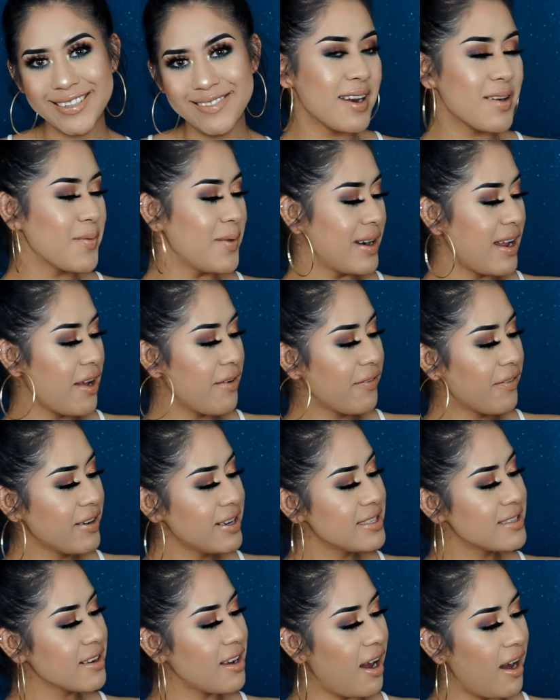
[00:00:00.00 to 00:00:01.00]
And when I
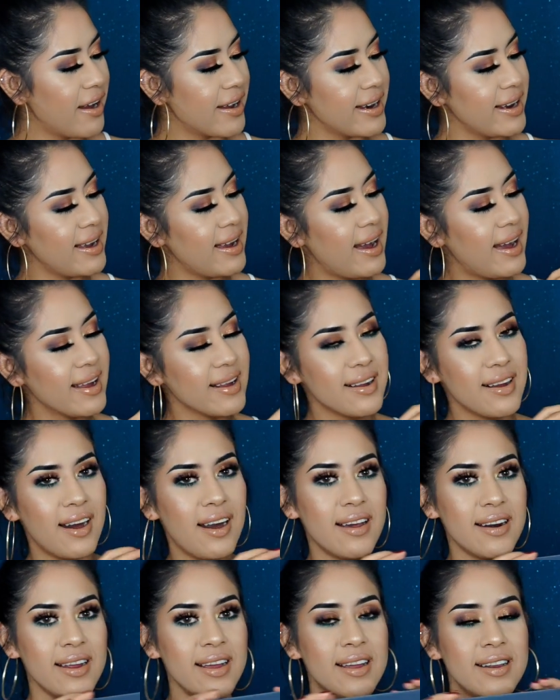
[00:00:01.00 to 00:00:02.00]
first got it
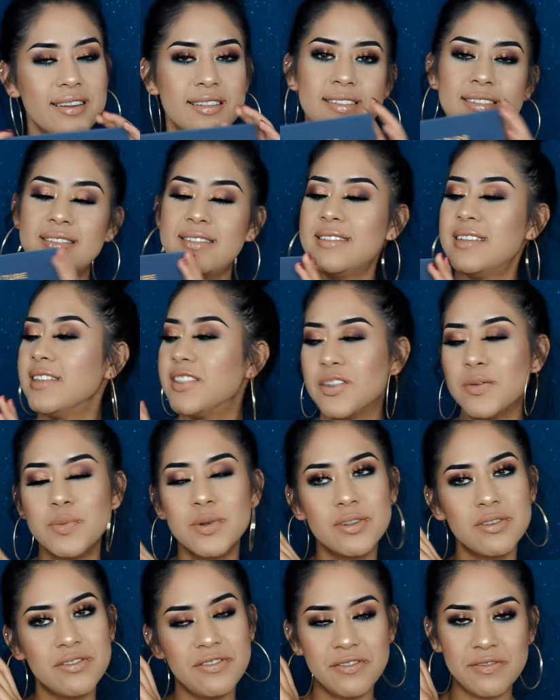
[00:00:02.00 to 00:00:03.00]
and it's such a
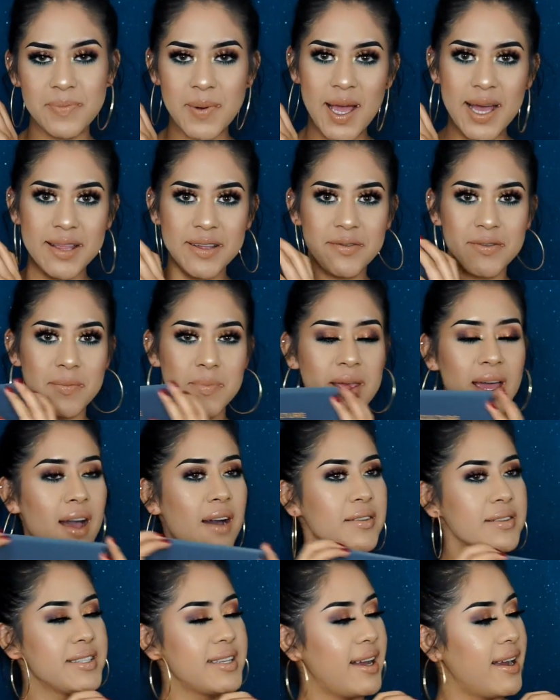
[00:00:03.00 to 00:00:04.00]
beautiful palette from the
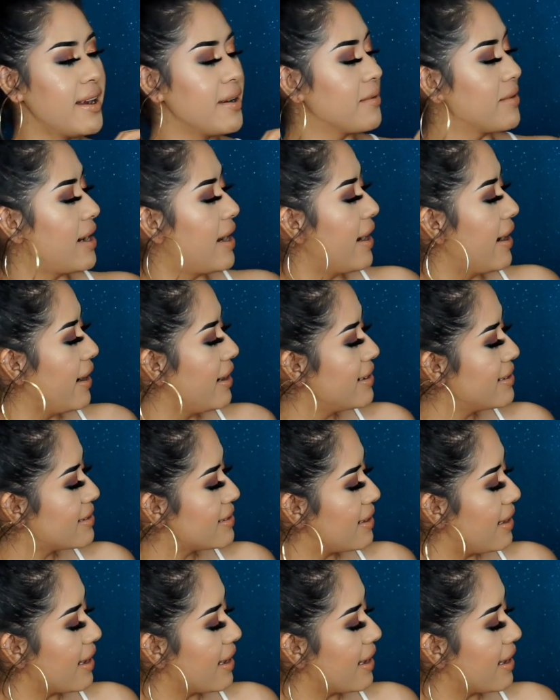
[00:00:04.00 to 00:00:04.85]
outside, right?